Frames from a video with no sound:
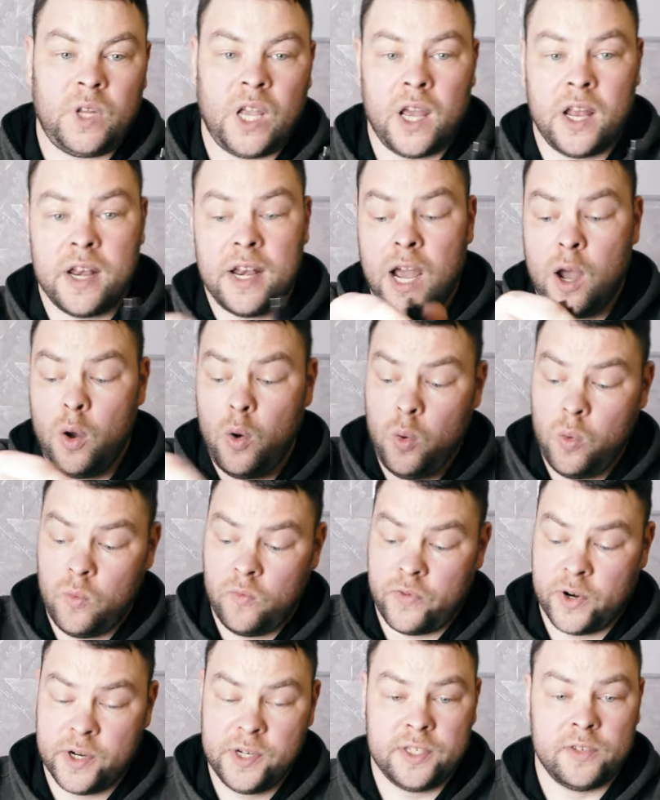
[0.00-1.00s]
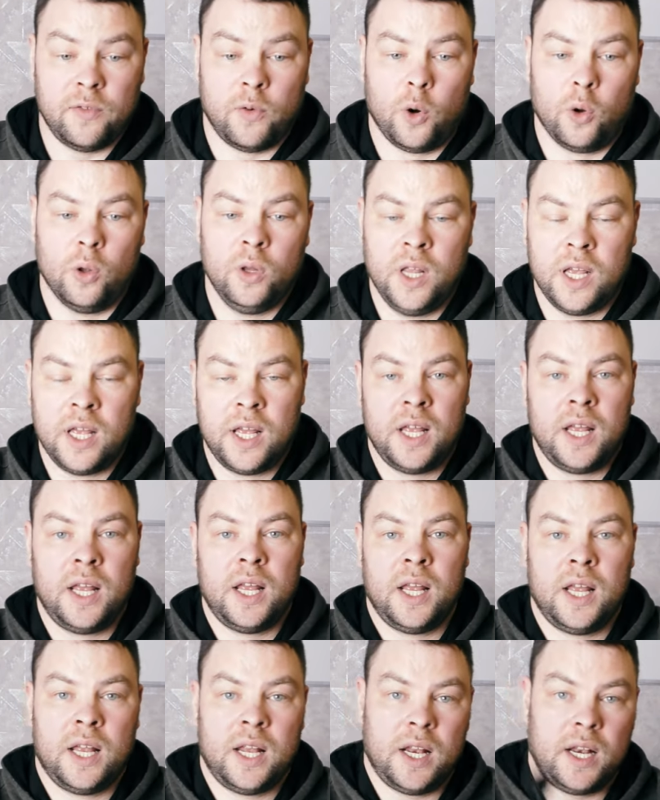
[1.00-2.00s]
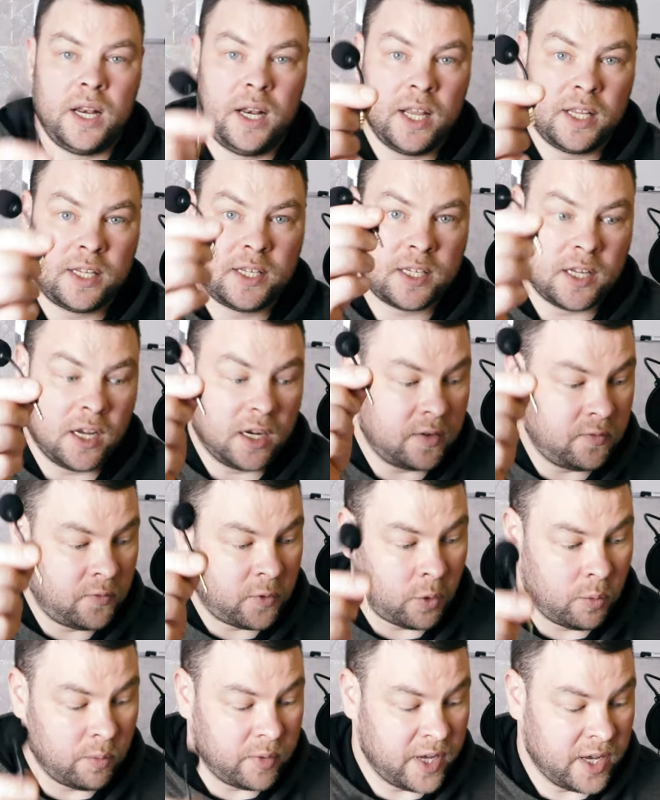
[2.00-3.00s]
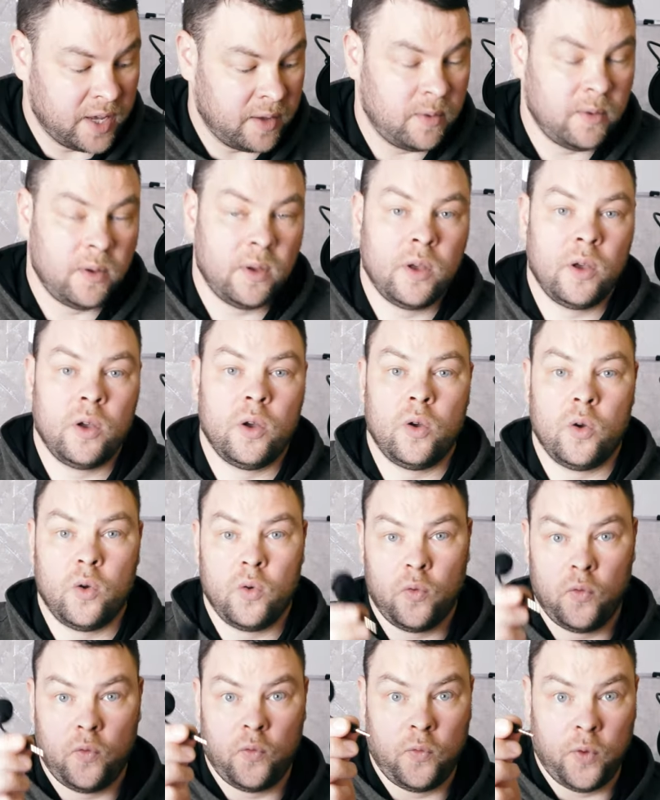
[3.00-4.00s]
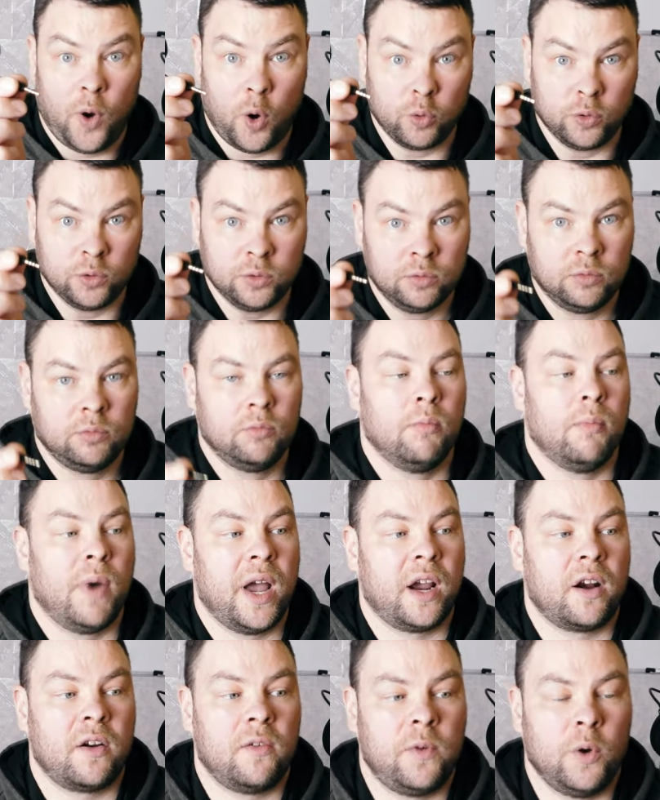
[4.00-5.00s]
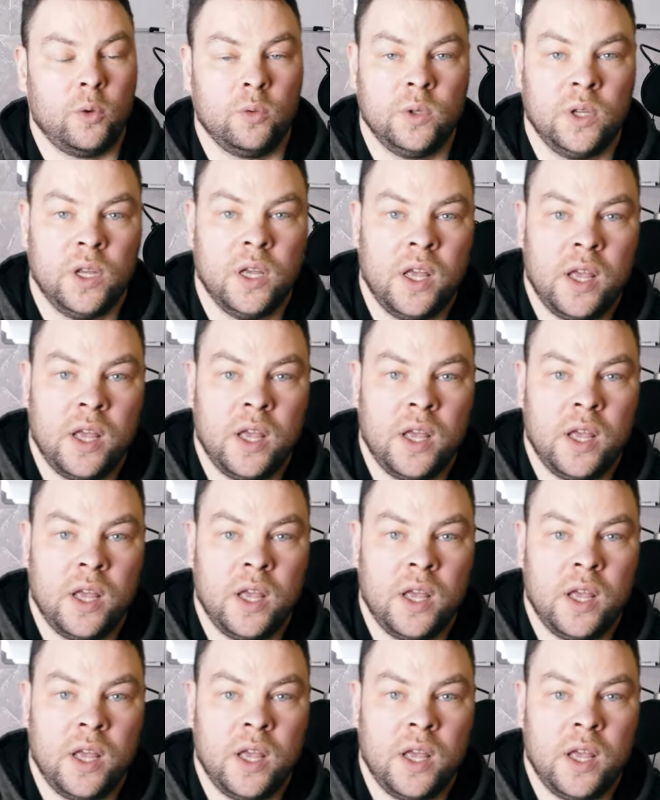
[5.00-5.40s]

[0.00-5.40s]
And now, first of all, let's start from the phone microphone.